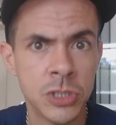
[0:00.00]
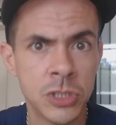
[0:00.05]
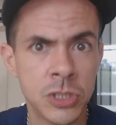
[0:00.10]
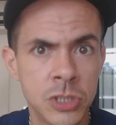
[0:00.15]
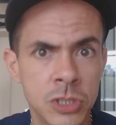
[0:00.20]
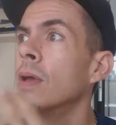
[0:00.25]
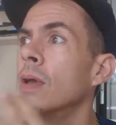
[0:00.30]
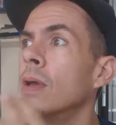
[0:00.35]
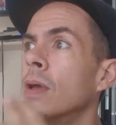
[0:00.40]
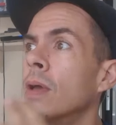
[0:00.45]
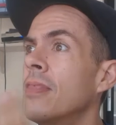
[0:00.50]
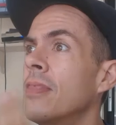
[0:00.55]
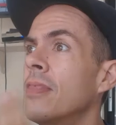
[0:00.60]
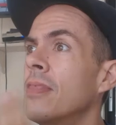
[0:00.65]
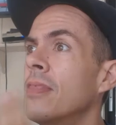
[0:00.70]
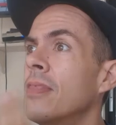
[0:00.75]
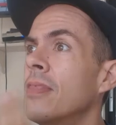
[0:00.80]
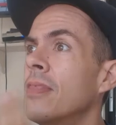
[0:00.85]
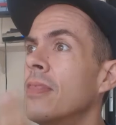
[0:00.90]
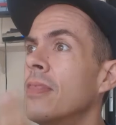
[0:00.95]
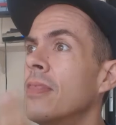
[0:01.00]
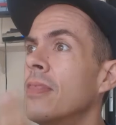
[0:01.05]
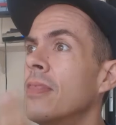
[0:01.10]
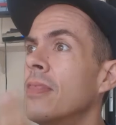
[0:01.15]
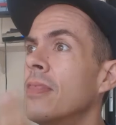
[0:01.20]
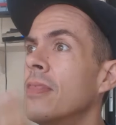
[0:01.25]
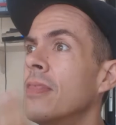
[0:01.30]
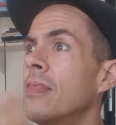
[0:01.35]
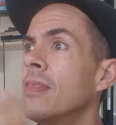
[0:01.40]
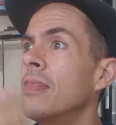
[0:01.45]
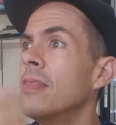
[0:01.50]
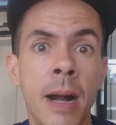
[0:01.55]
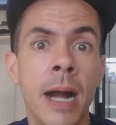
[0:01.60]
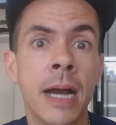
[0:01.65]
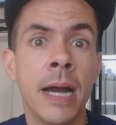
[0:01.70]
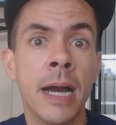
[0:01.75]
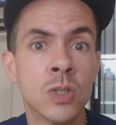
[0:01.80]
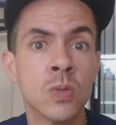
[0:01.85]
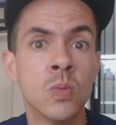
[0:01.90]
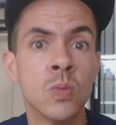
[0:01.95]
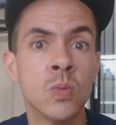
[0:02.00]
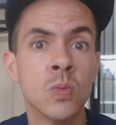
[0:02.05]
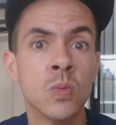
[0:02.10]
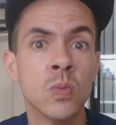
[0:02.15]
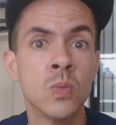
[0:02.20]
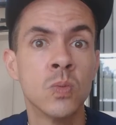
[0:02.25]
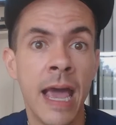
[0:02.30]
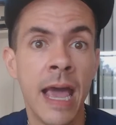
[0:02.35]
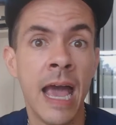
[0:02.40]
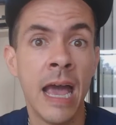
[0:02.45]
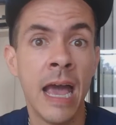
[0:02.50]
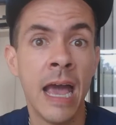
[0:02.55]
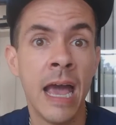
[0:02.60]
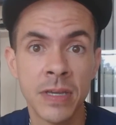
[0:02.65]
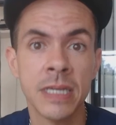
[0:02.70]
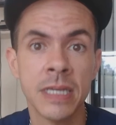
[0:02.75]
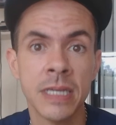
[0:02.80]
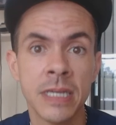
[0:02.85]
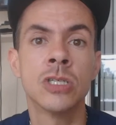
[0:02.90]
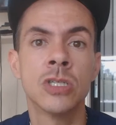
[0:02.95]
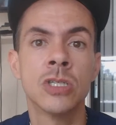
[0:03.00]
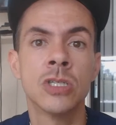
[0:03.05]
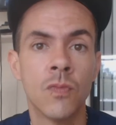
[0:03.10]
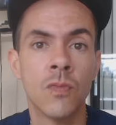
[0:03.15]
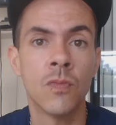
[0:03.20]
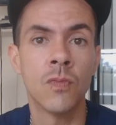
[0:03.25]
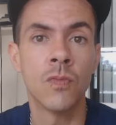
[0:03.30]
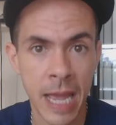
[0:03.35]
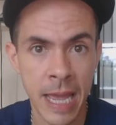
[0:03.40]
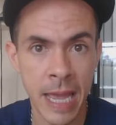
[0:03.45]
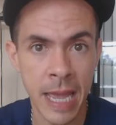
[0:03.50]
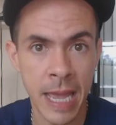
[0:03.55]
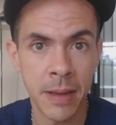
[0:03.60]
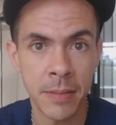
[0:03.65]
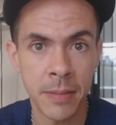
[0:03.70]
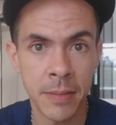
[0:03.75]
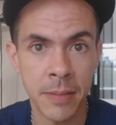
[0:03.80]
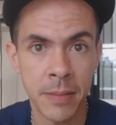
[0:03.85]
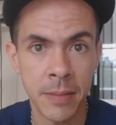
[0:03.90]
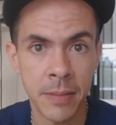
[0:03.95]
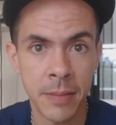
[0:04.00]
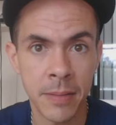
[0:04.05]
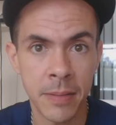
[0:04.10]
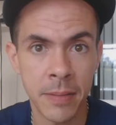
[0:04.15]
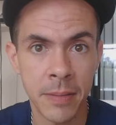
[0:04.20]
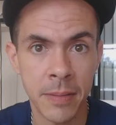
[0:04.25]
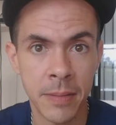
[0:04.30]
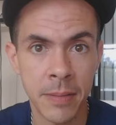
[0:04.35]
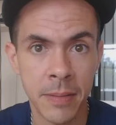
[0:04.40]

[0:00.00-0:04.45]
And then we had the Vikings -1.5 against the Rams.